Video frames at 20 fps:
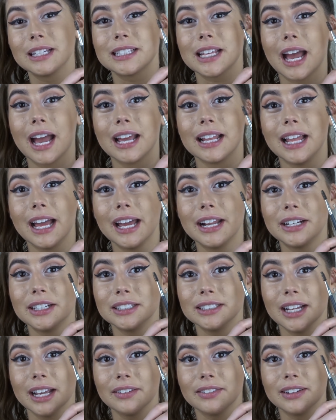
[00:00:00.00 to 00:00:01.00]
This
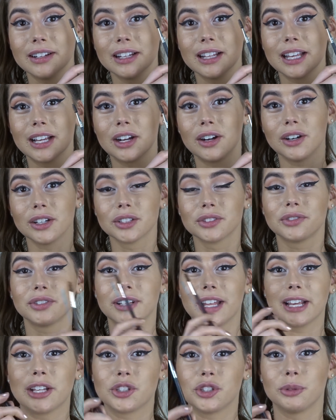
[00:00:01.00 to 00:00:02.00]
eyeliner definitely calls
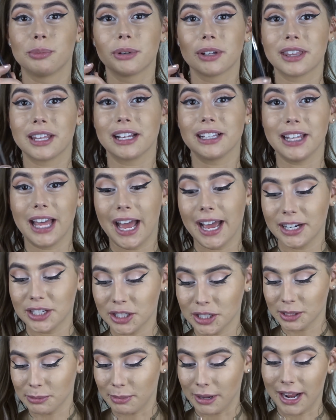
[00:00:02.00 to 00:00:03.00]
for like super thick
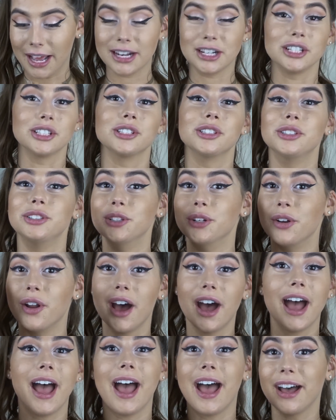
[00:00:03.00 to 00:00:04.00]
lashes, but I just do
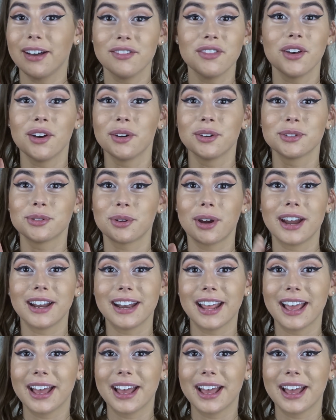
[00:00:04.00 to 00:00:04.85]
not have those right